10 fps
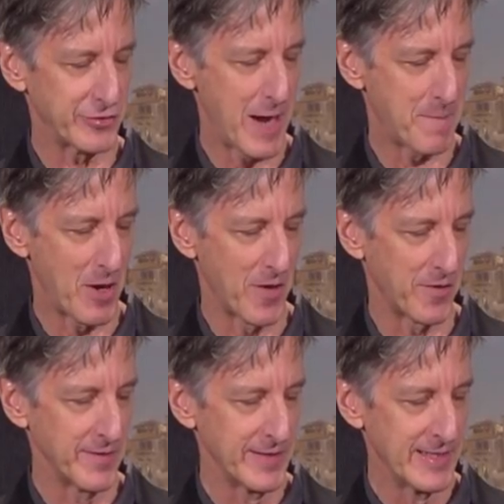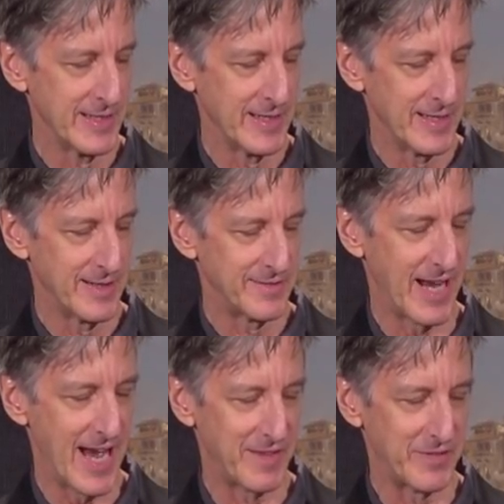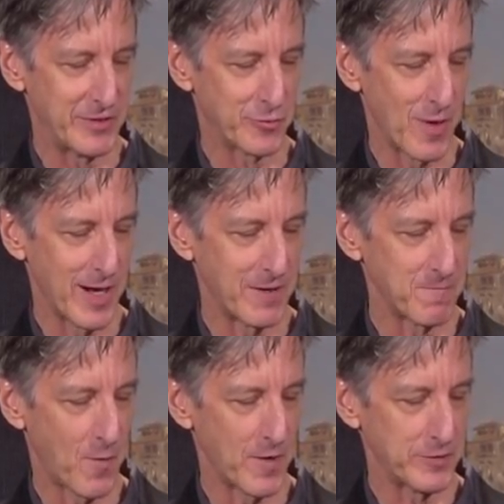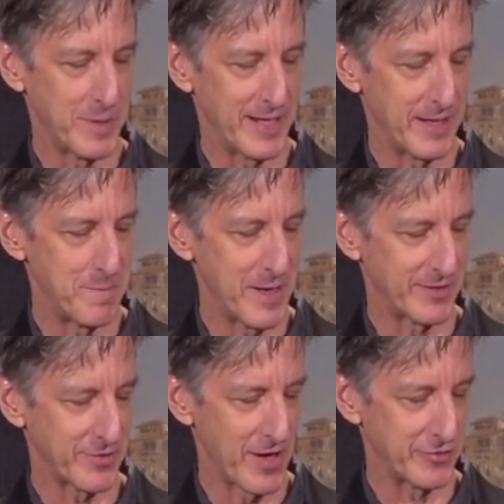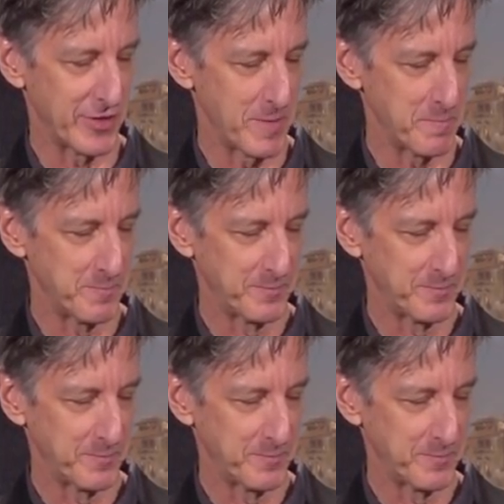Chapo, to head the Drug Enforcement Administration.